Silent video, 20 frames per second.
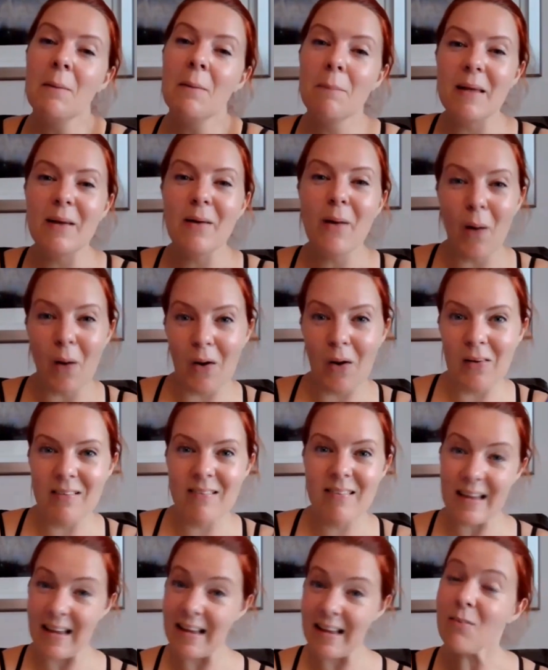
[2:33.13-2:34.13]

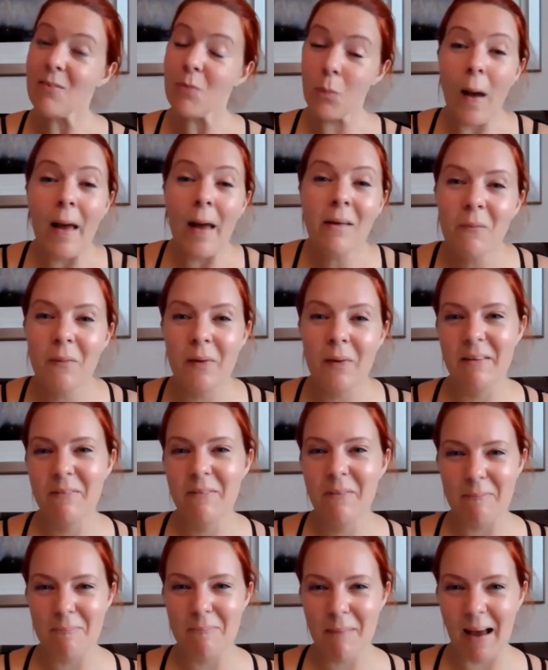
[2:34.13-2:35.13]
because it's when we
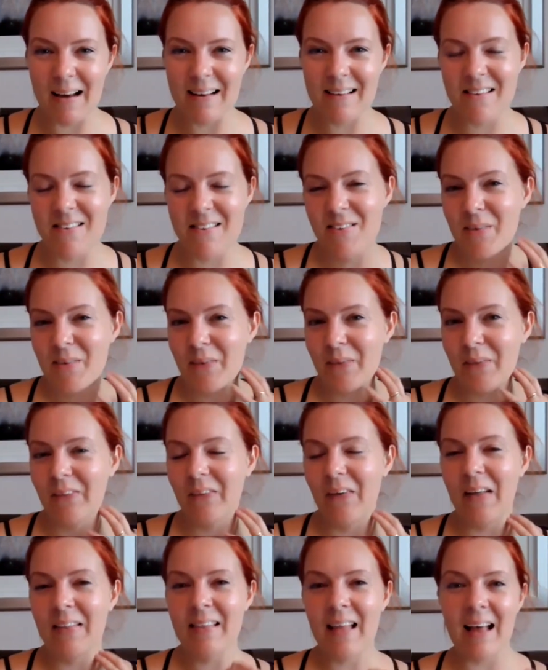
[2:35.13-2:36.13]
went back to
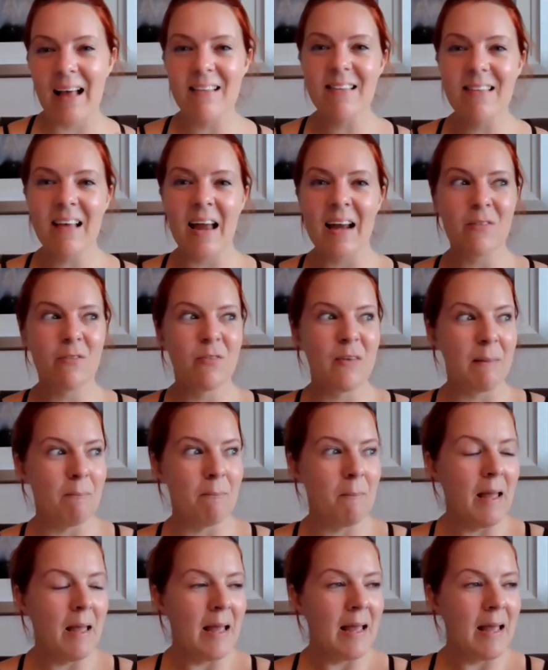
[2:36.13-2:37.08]
school, and that's kind of